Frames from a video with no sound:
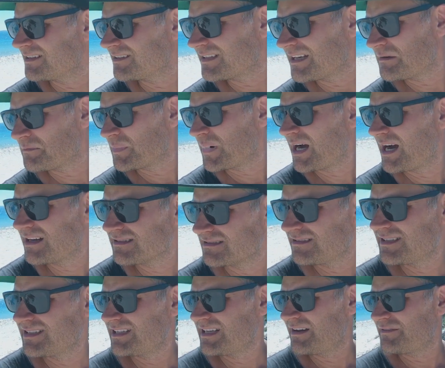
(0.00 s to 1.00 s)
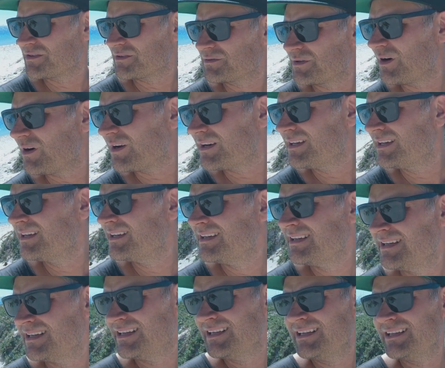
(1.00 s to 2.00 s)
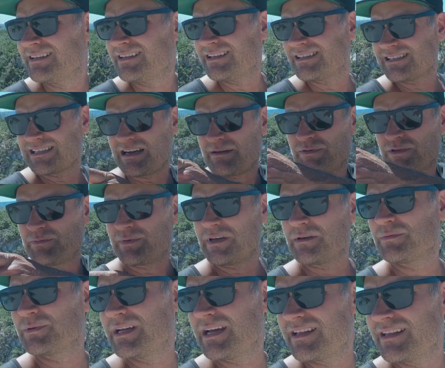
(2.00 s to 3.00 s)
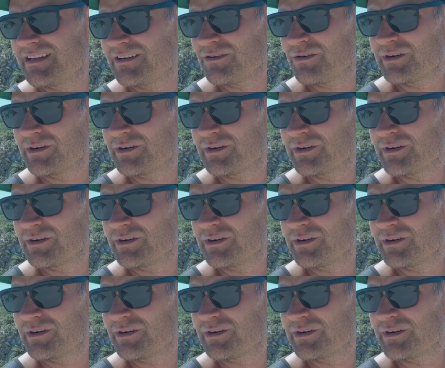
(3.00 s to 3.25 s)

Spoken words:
that came past. I didn't have the rod. There's a couple of people down there